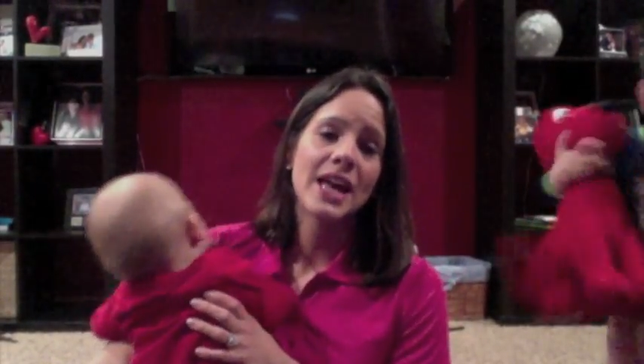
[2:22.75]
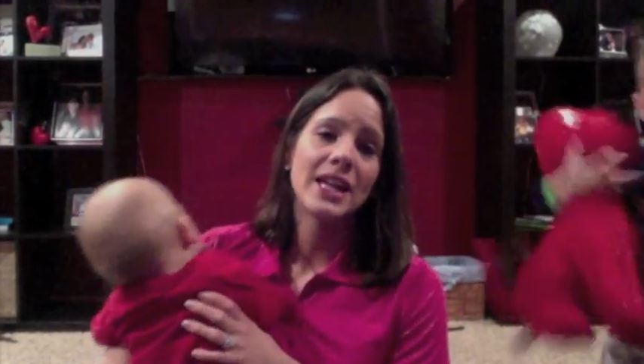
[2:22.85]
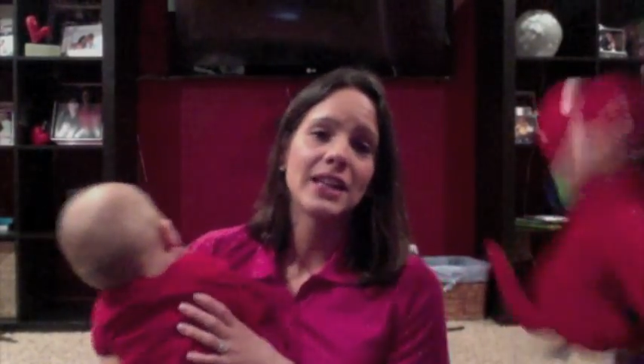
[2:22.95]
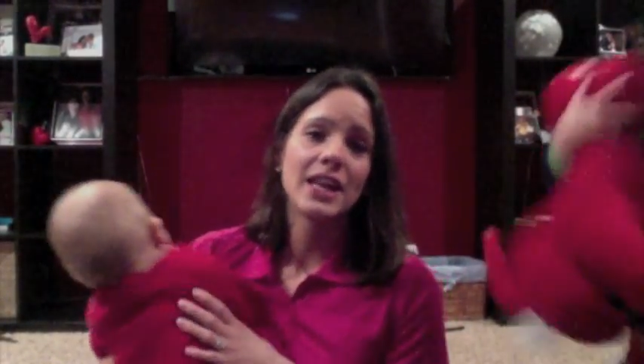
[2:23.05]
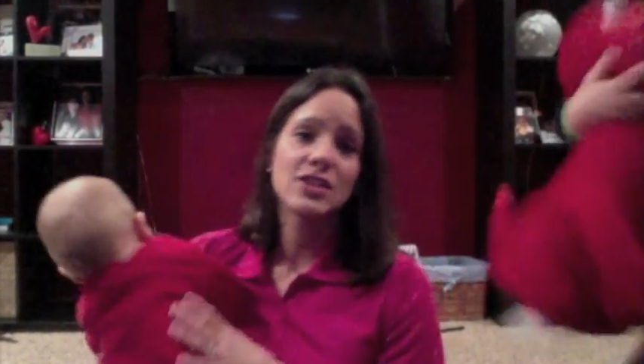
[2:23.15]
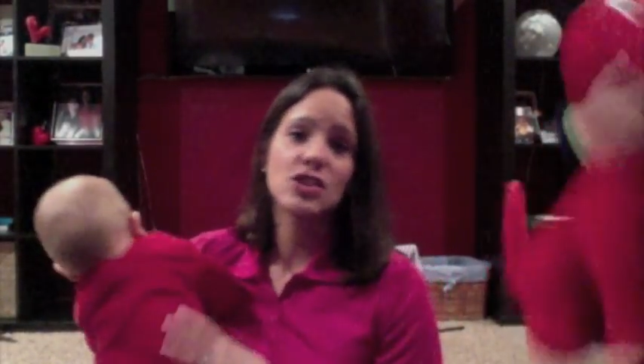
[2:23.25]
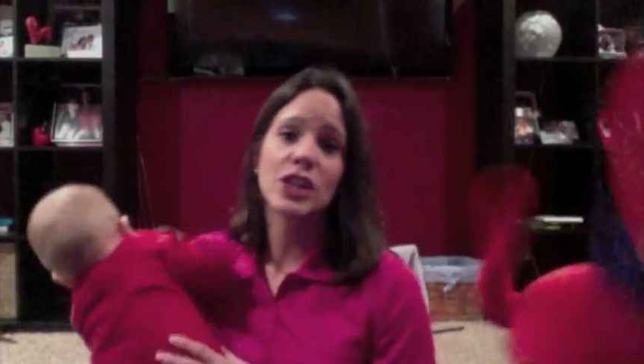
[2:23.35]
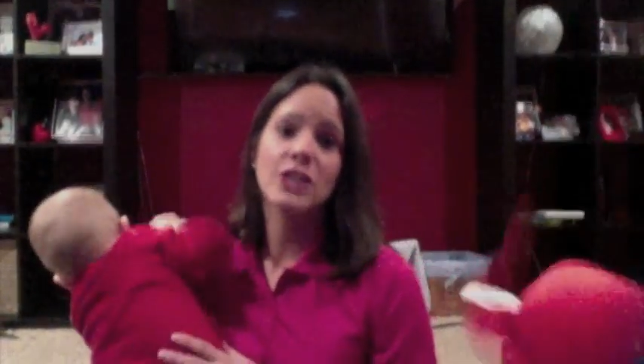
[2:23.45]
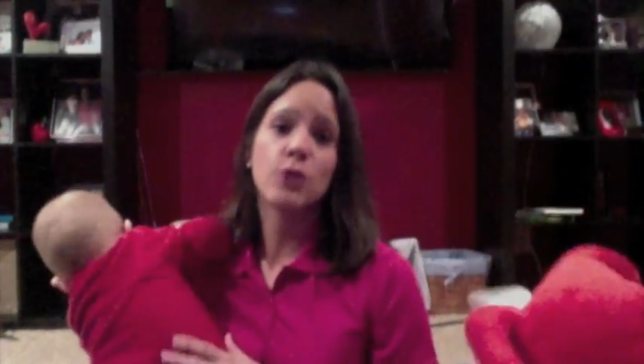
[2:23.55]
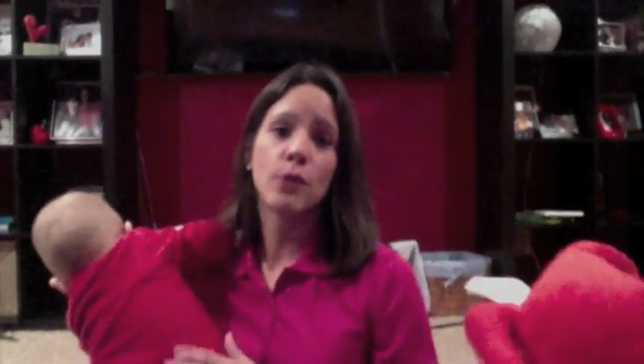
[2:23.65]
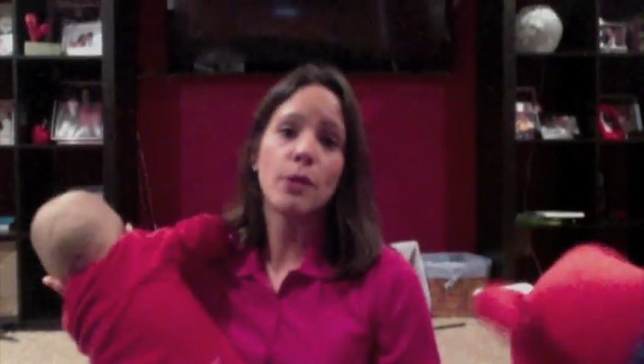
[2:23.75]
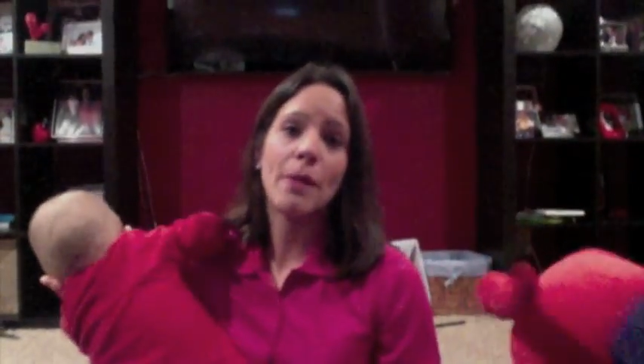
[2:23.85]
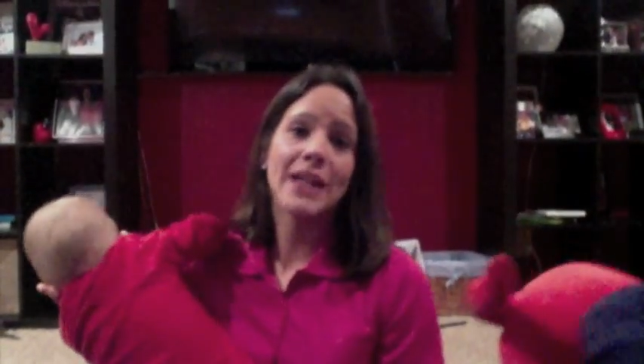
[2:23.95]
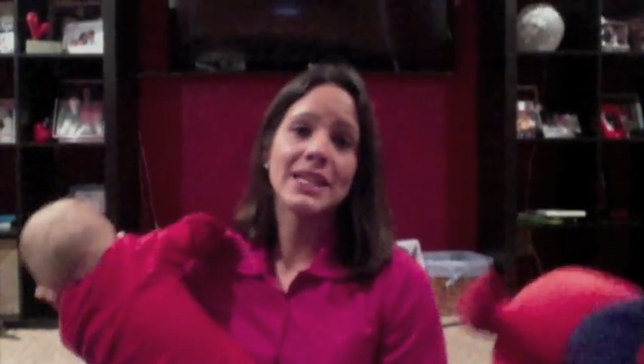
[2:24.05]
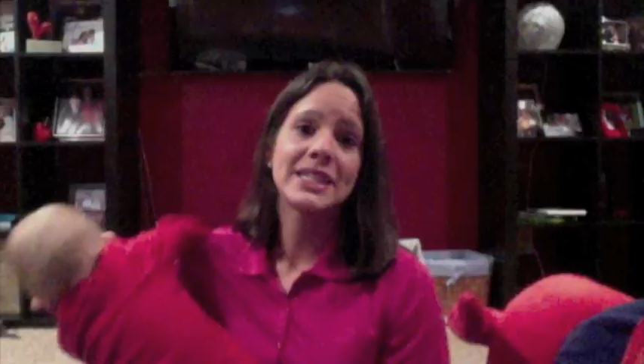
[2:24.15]
and let's transform our
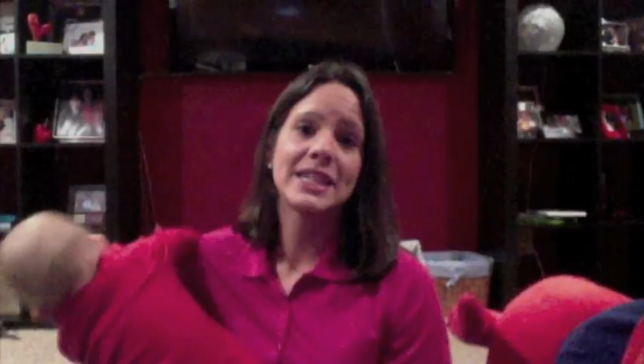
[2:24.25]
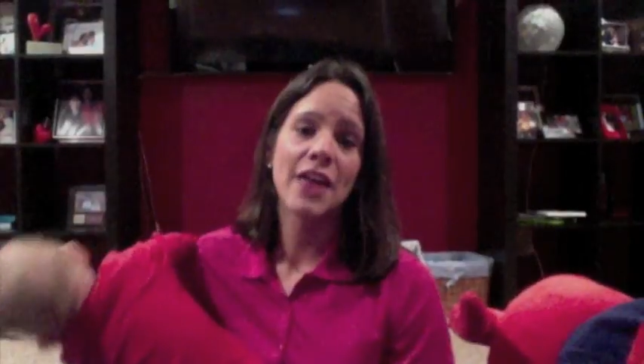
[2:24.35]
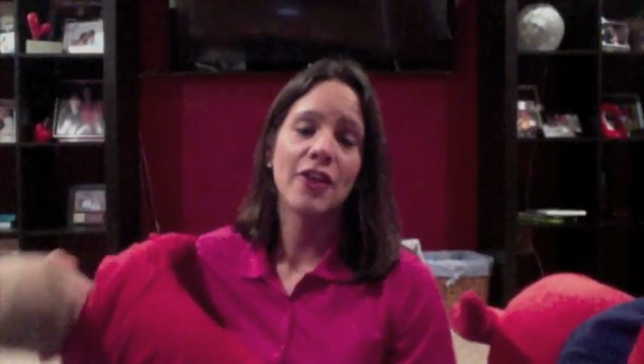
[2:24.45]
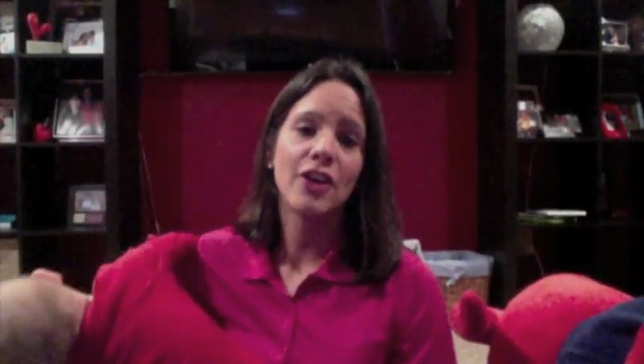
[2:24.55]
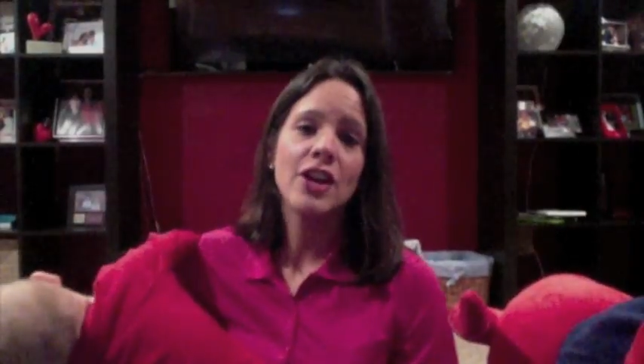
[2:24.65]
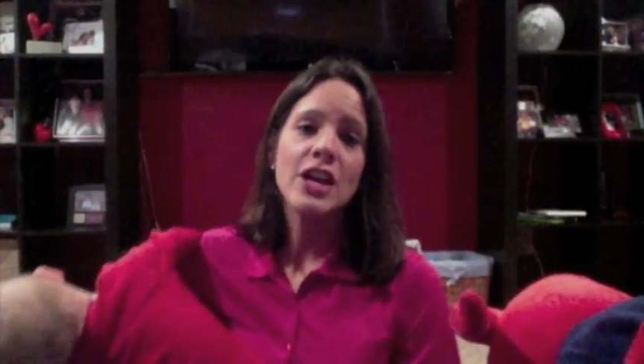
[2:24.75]
bodies together.